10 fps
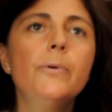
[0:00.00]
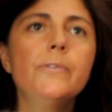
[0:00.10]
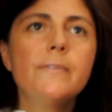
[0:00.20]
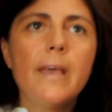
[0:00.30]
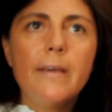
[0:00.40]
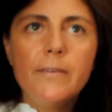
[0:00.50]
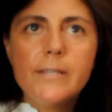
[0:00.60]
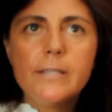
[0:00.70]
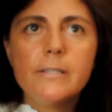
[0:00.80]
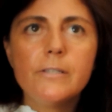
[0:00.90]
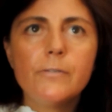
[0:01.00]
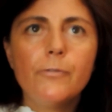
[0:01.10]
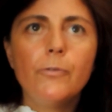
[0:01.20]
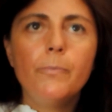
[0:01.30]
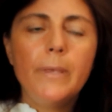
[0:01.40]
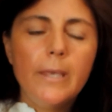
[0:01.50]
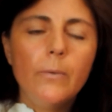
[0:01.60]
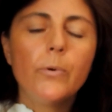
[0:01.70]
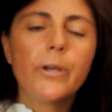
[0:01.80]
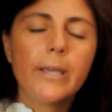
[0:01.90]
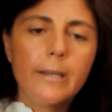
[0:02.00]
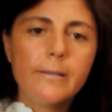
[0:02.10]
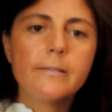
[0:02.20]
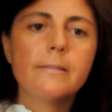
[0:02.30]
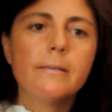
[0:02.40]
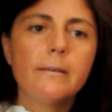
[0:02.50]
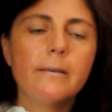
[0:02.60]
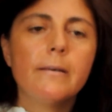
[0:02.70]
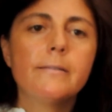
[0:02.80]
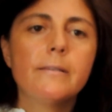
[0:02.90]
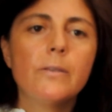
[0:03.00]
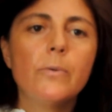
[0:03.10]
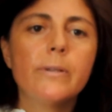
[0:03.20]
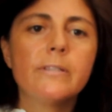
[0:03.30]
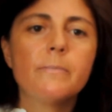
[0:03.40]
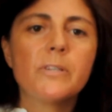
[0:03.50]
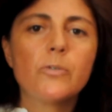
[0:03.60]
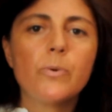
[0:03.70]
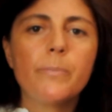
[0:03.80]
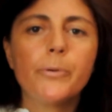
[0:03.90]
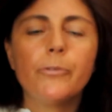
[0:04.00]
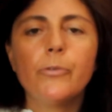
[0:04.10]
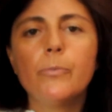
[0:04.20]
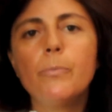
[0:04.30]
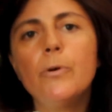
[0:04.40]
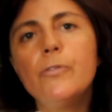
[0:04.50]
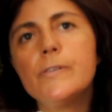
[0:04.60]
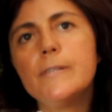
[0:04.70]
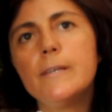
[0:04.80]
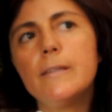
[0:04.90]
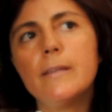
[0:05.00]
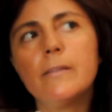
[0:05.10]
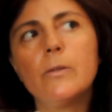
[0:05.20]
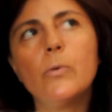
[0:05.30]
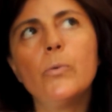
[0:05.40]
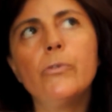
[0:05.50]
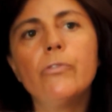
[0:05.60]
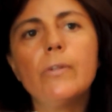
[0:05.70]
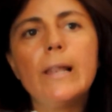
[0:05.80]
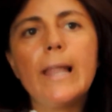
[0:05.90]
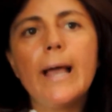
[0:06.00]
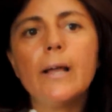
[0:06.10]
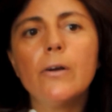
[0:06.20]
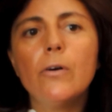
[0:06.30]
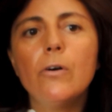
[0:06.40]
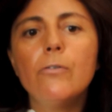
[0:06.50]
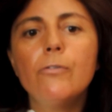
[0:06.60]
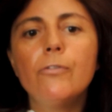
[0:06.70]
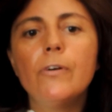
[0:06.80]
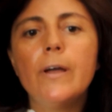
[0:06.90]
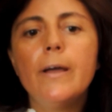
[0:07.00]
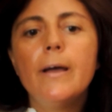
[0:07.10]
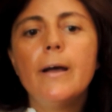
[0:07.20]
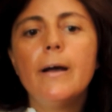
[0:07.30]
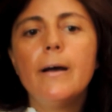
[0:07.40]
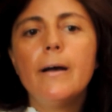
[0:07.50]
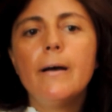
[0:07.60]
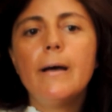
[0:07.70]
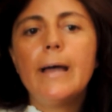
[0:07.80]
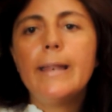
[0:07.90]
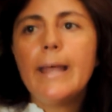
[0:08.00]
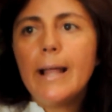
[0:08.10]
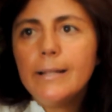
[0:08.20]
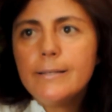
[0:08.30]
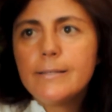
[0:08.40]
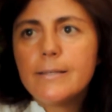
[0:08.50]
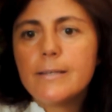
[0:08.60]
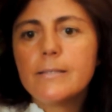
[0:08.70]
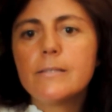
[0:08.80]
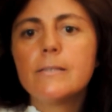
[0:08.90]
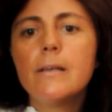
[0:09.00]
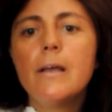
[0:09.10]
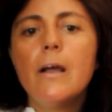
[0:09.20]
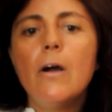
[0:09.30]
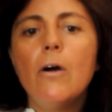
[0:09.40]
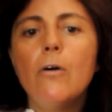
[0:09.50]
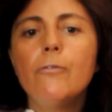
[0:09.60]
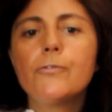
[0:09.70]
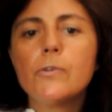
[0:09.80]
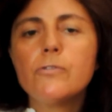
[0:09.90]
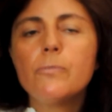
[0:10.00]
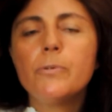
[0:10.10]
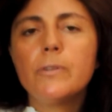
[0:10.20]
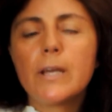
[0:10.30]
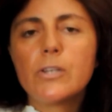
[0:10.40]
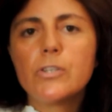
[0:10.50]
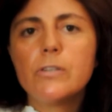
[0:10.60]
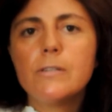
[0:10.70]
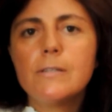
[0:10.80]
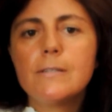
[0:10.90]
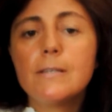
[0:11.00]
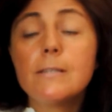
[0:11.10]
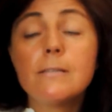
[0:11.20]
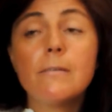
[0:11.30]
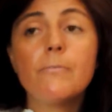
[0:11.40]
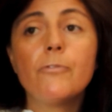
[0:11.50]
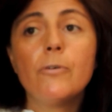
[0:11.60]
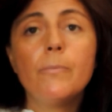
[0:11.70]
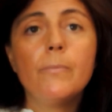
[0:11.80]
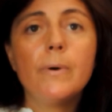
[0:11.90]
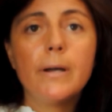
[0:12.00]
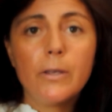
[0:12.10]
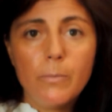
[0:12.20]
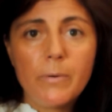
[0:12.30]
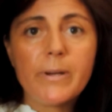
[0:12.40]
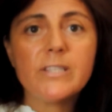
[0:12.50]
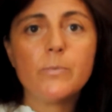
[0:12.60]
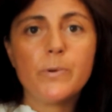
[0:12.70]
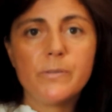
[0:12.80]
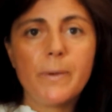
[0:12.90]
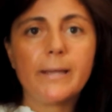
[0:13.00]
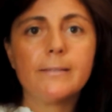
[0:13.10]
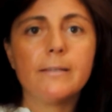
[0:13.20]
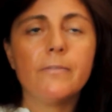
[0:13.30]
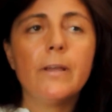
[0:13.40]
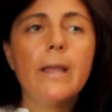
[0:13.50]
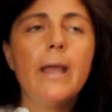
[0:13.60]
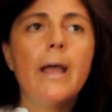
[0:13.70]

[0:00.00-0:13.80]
was evident for me, working as a UN Special Rapporteur on Poverty, that there was a lack of analysis of social protection system from a human rights perspective.